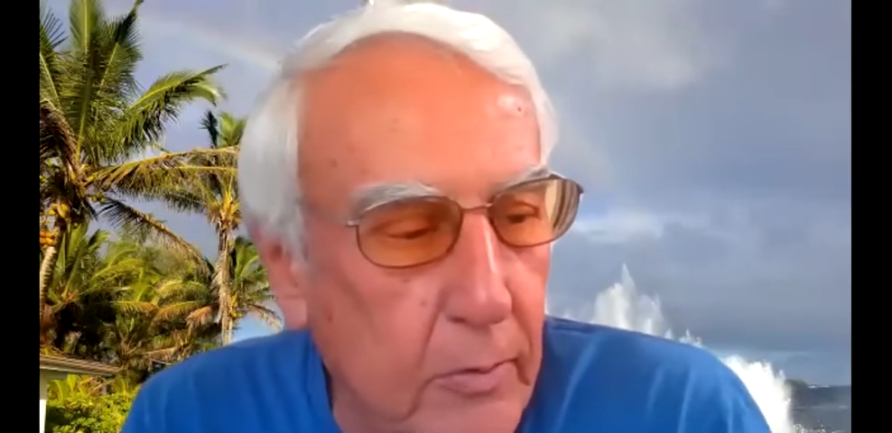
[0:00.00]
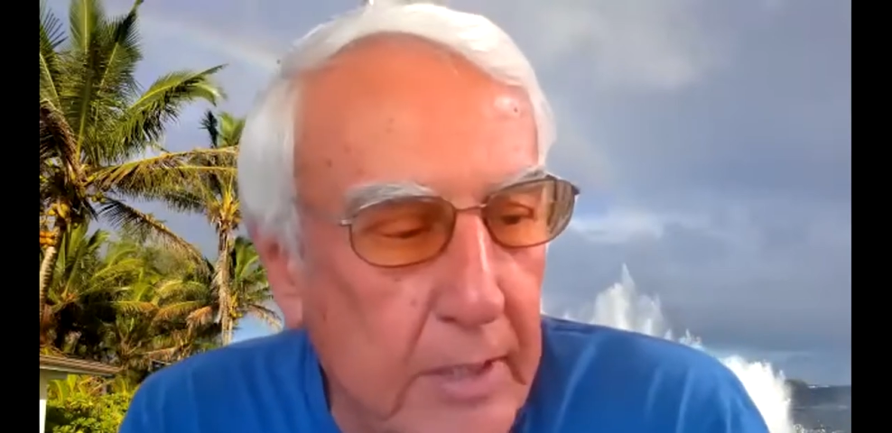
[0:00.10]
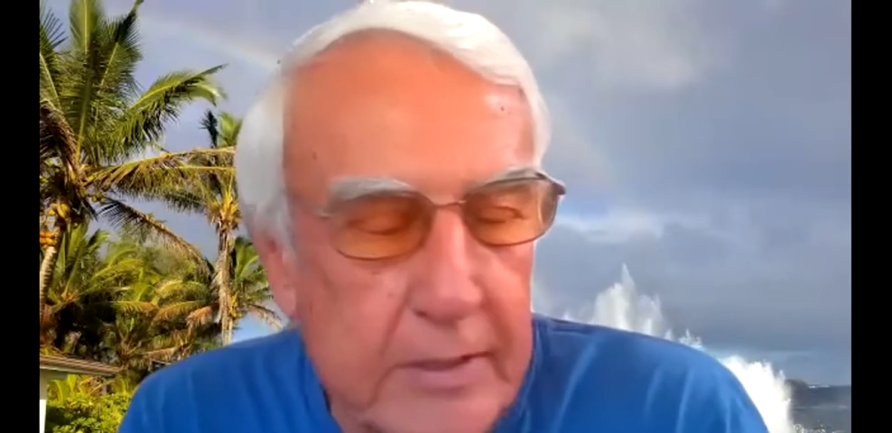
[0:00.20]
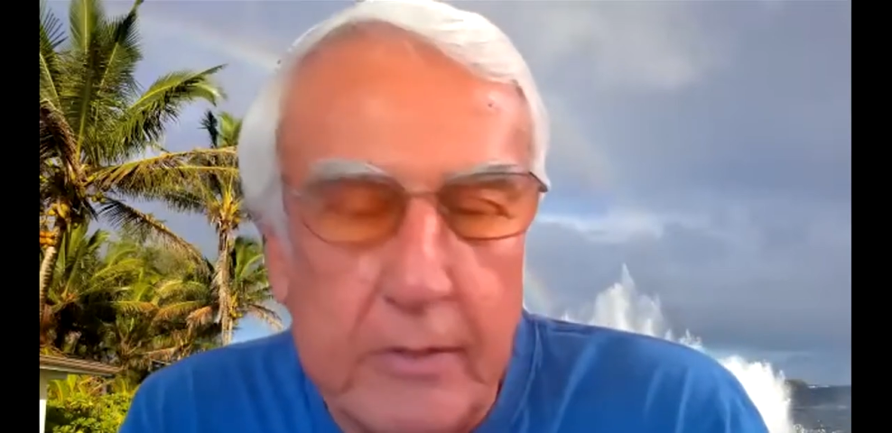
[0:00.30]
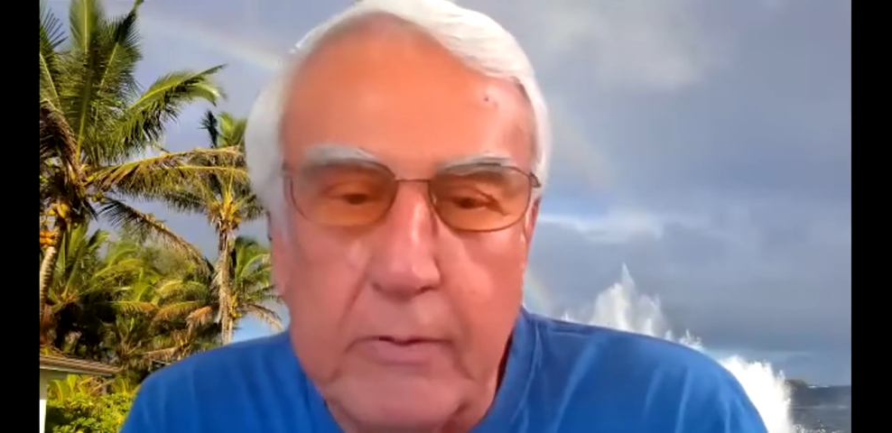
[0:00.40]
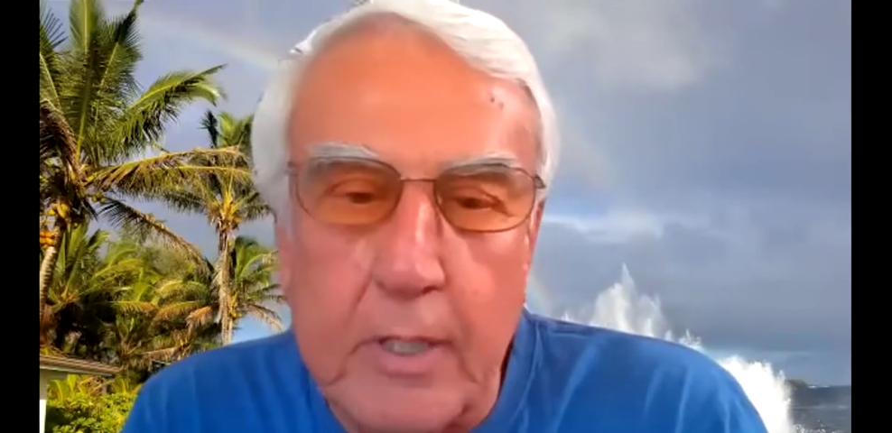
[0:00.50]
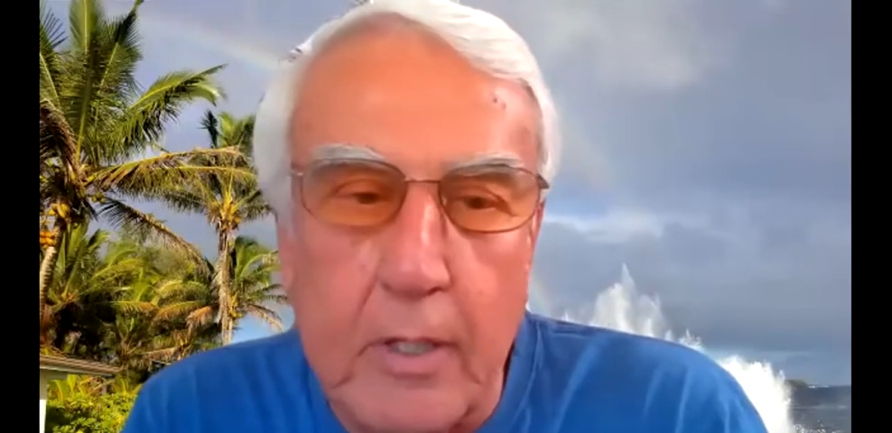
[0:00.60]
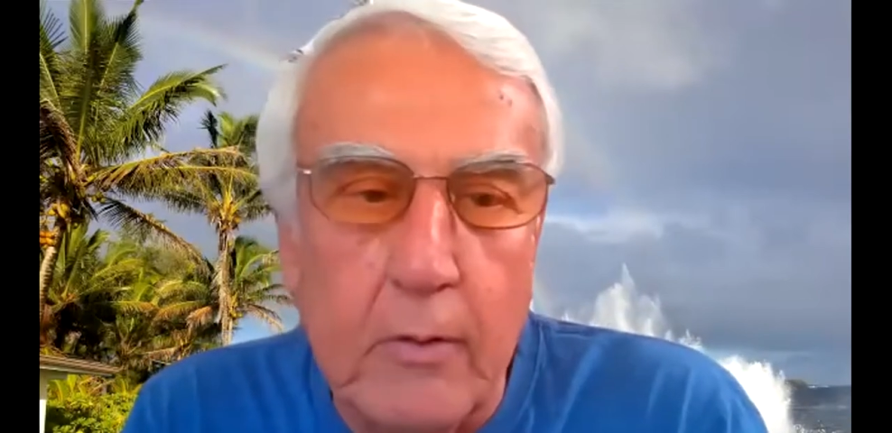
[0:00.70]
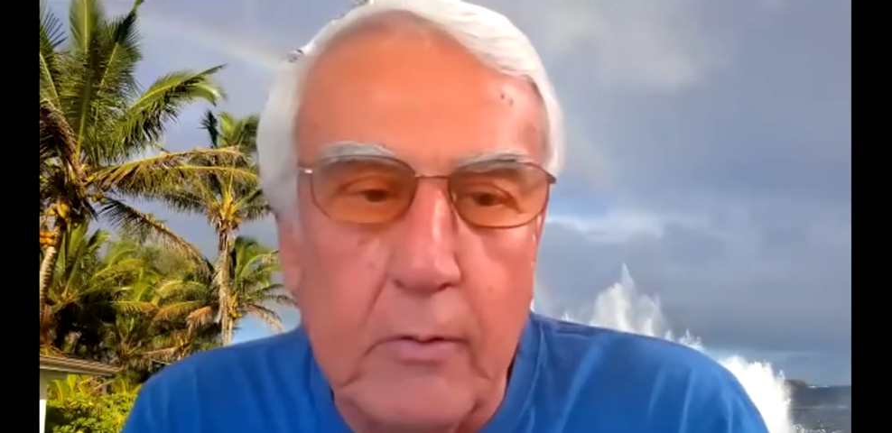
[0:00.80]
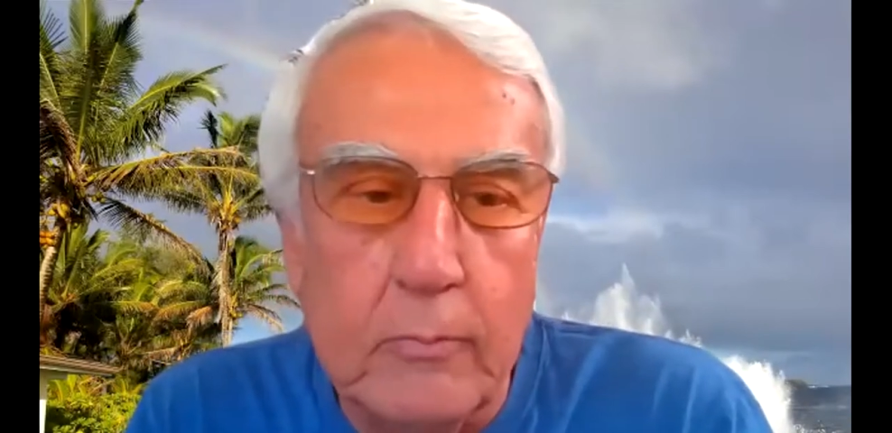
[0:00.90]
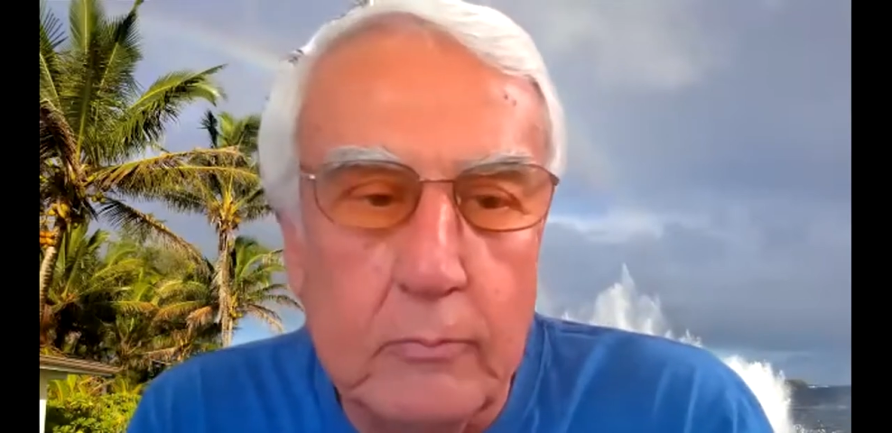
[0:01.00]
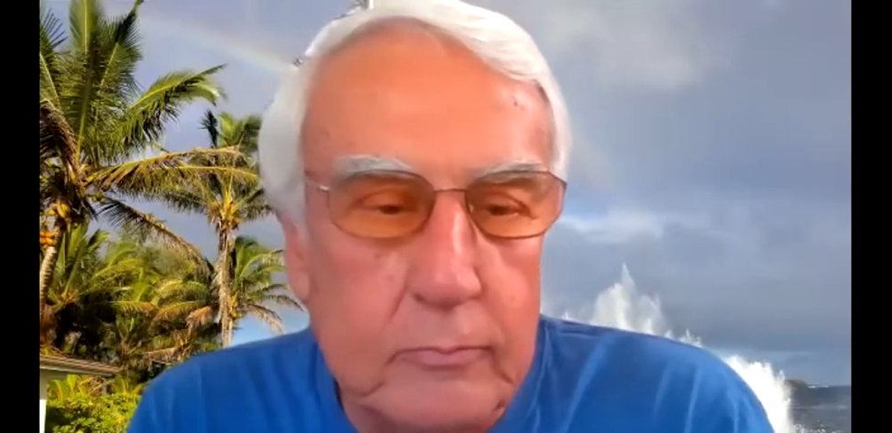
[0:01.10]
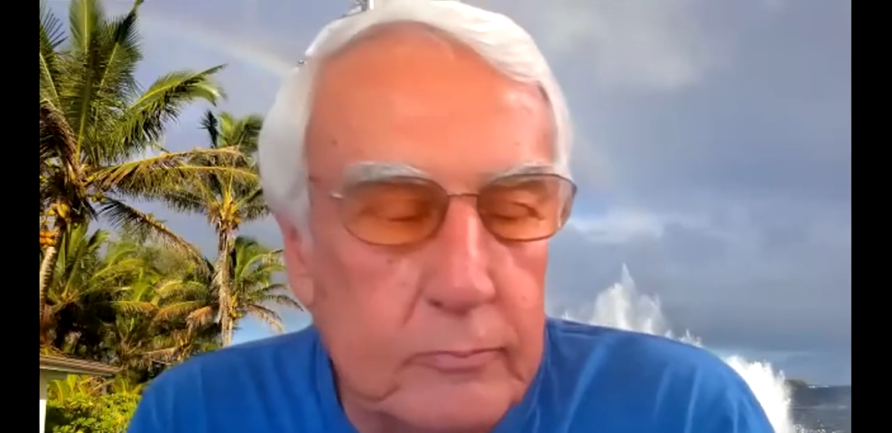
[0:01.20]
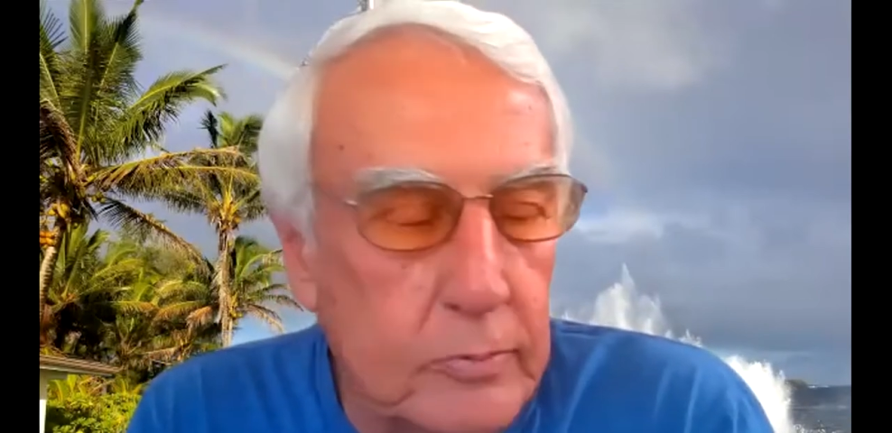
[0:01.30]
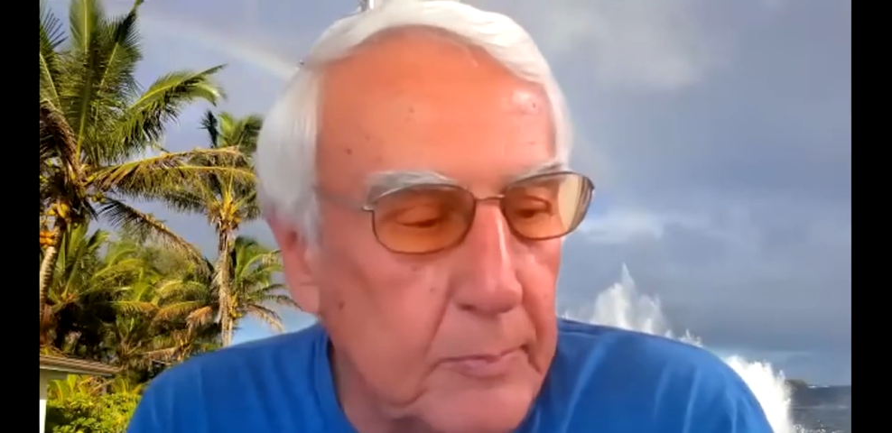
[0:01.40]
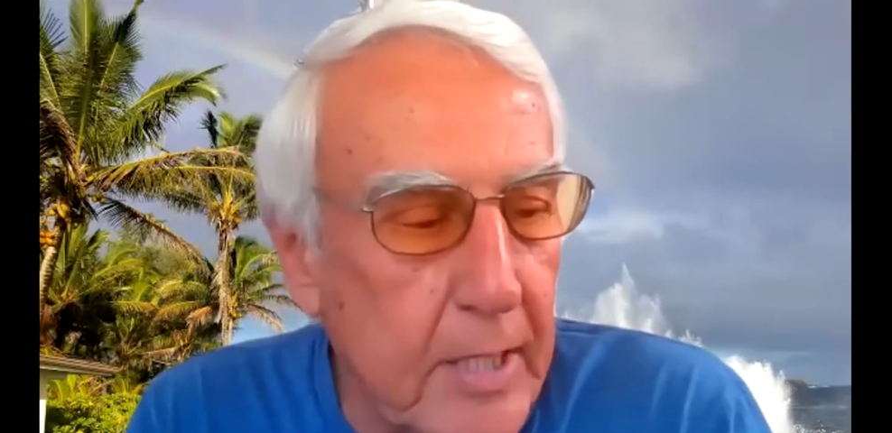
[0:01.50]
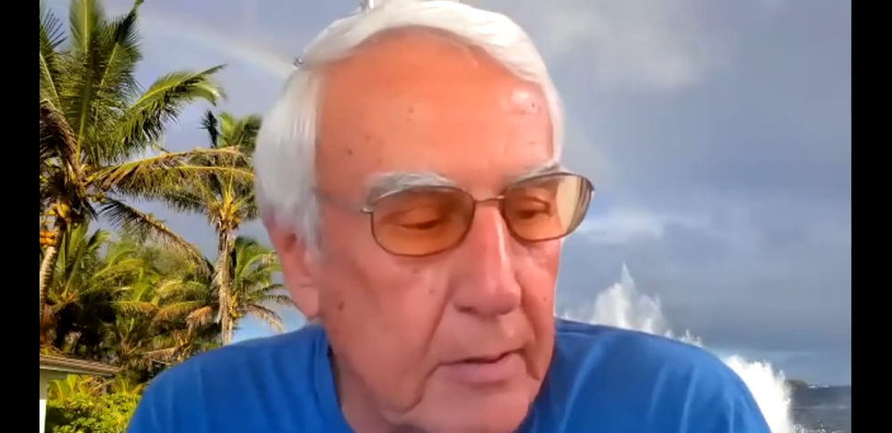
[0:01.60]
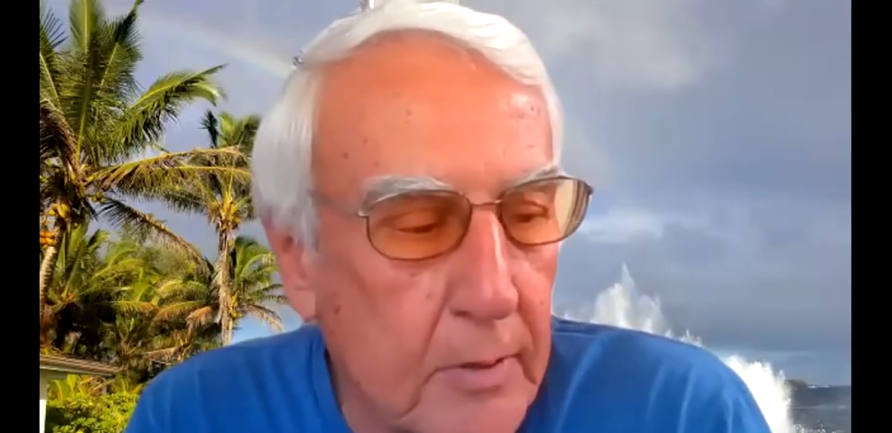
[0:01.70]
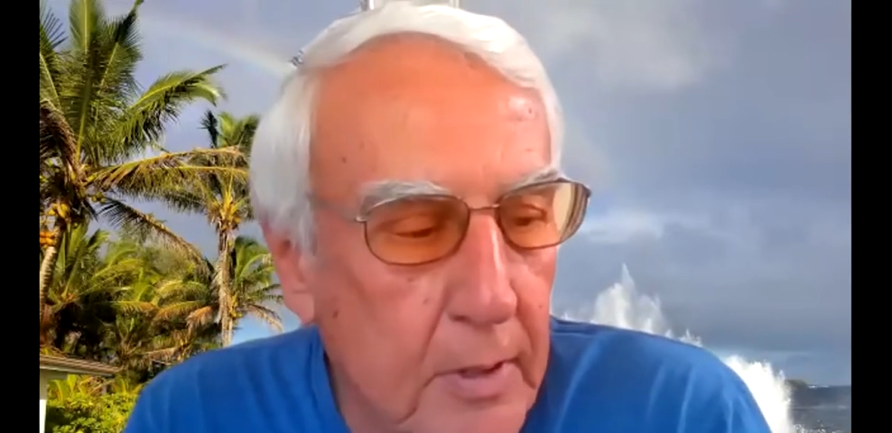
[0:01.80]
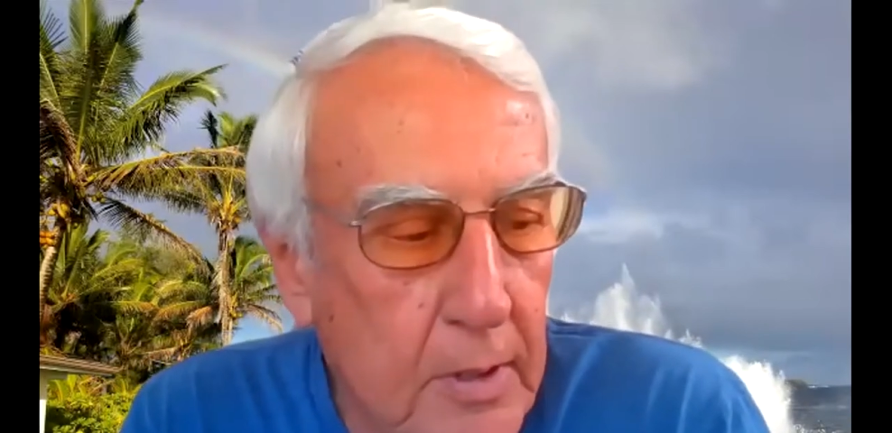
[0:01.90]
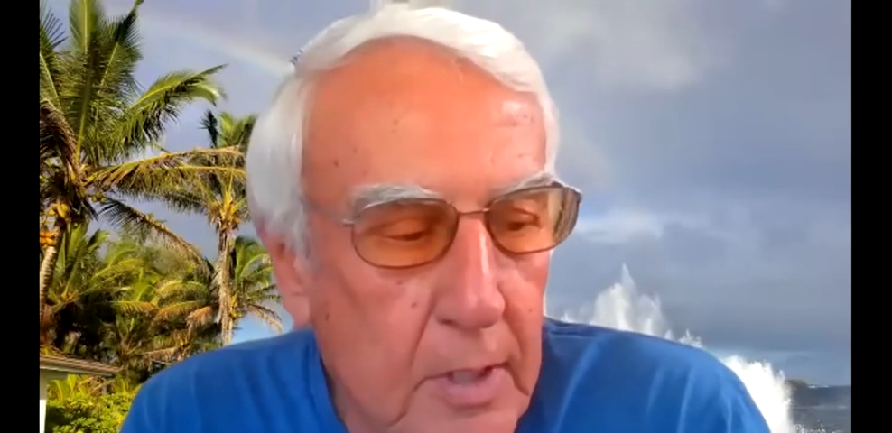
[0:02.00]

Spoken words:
a year ago from now,